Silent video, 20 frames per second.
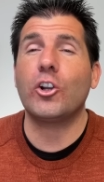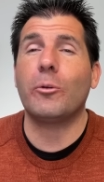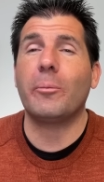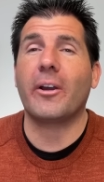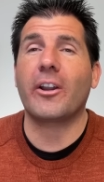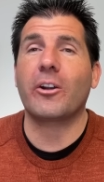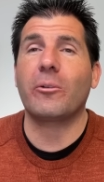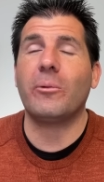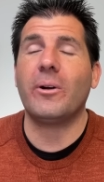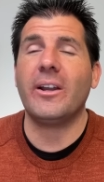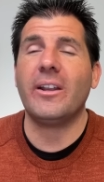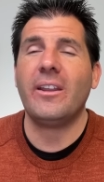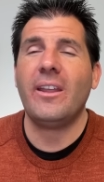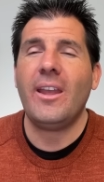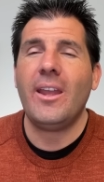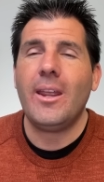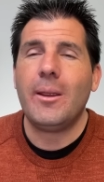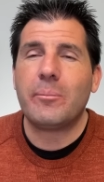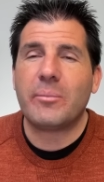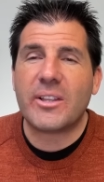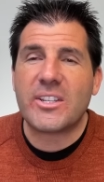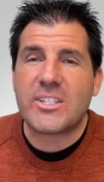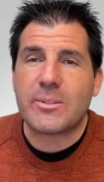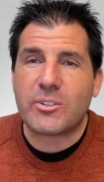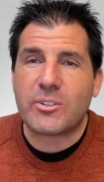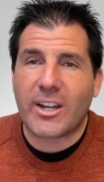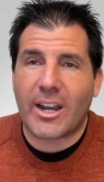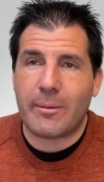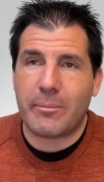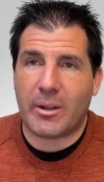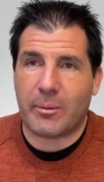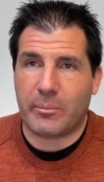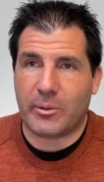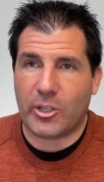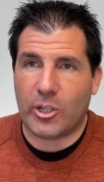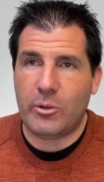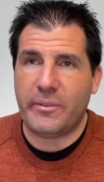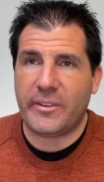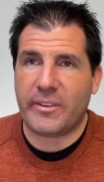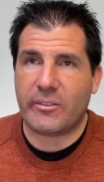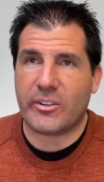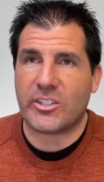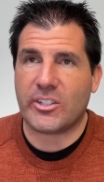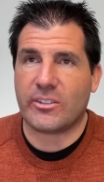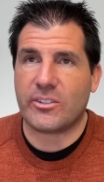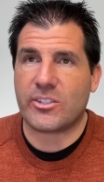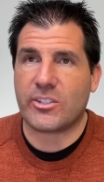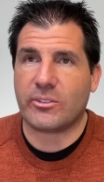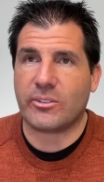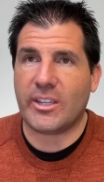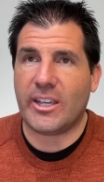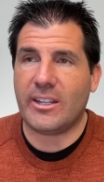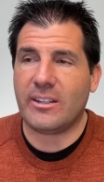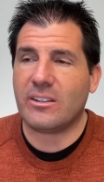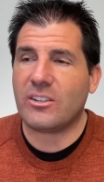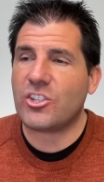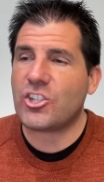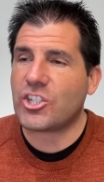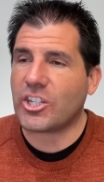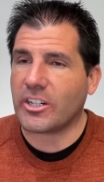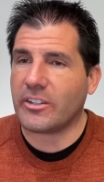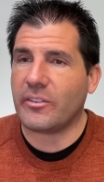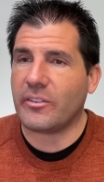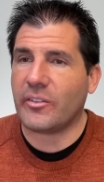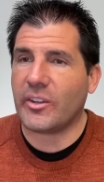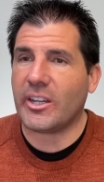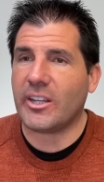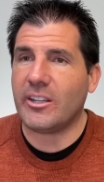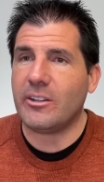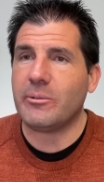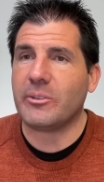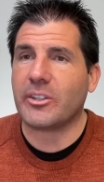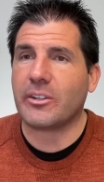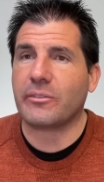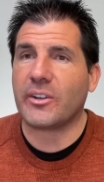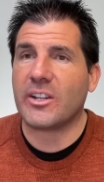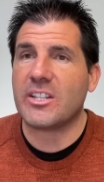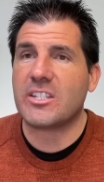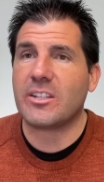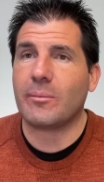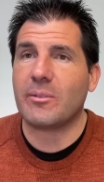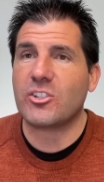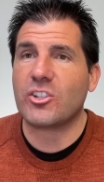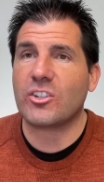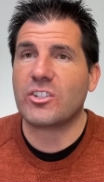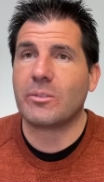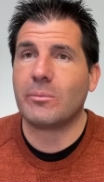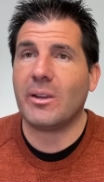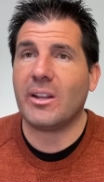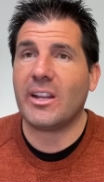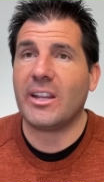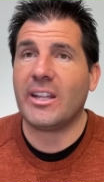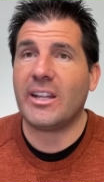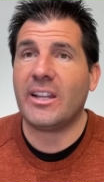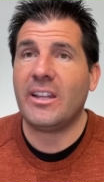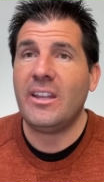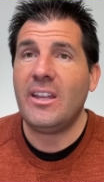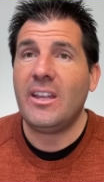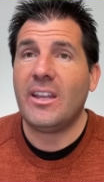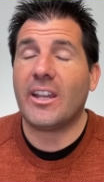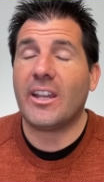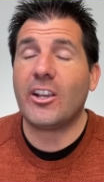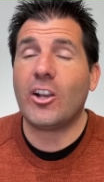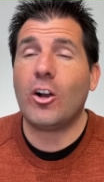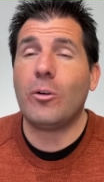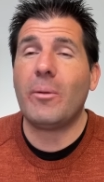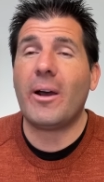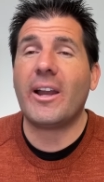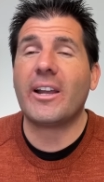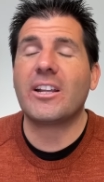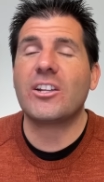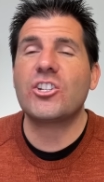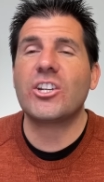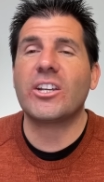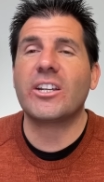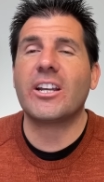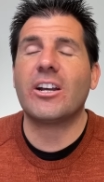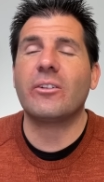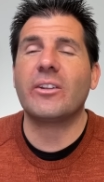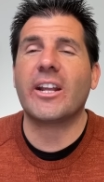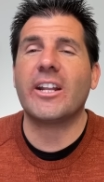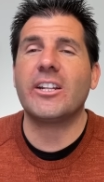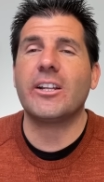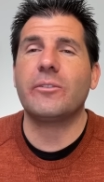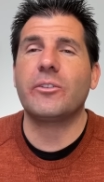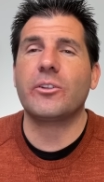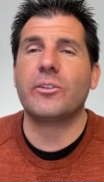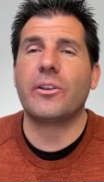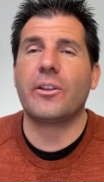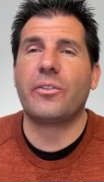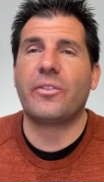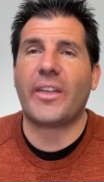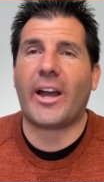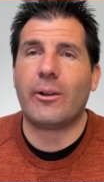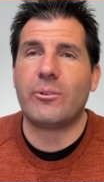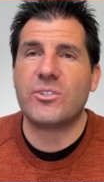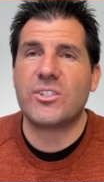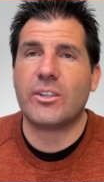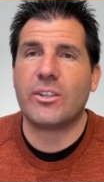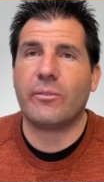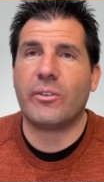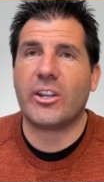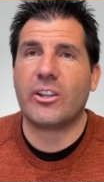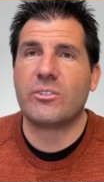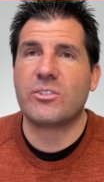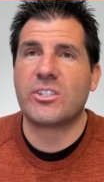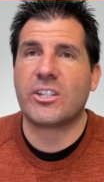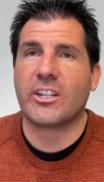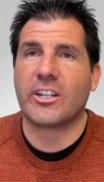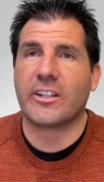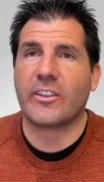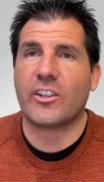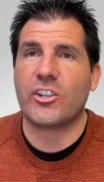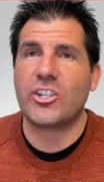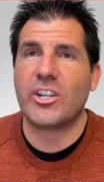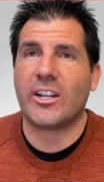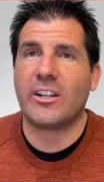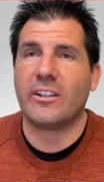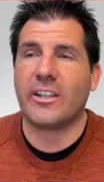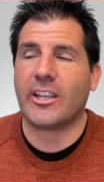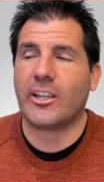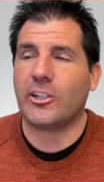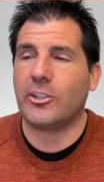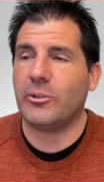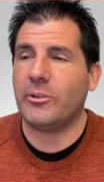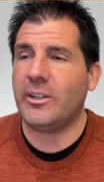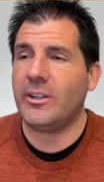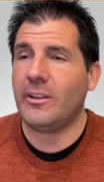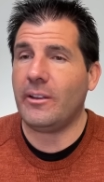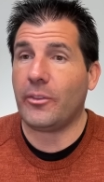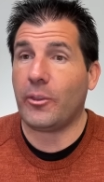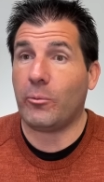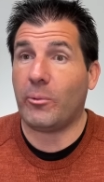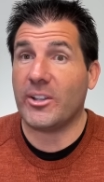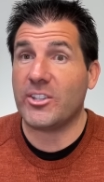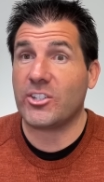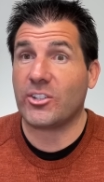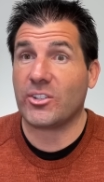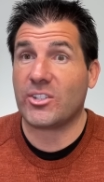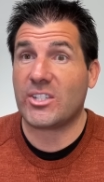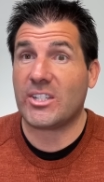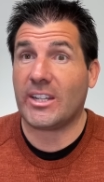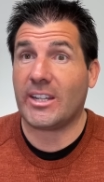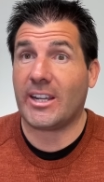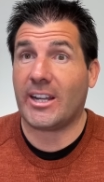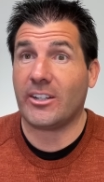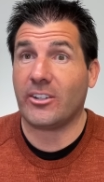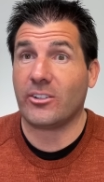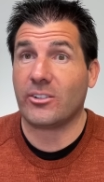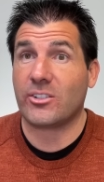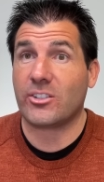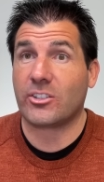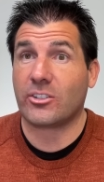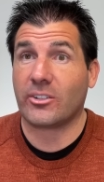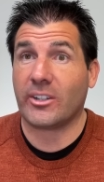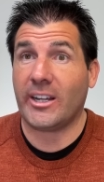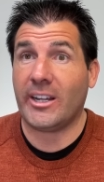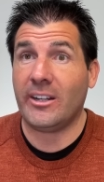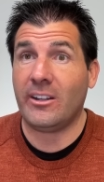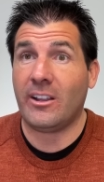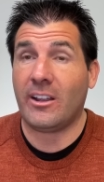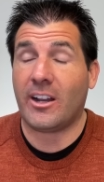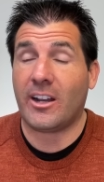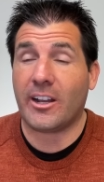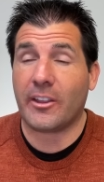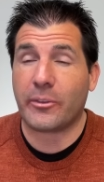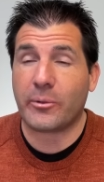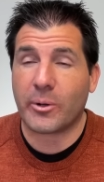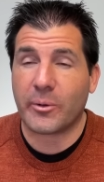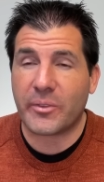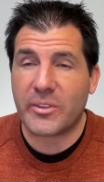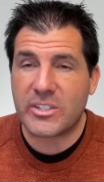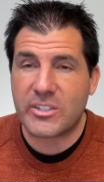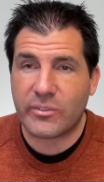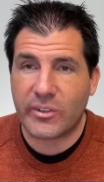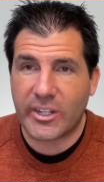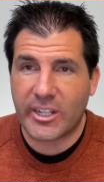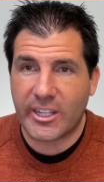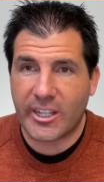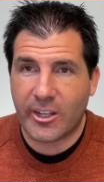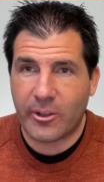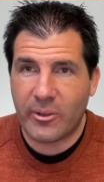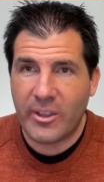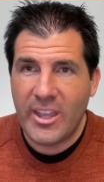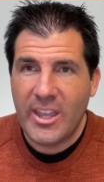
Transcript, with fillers: matter what. Please subscribe down below if you haven't done so yet. Share the video with your friends on my social media, and go back and check out any of the other thousands of videos here on the channel, including the ones you're seeing on your screen uh, throughout this video,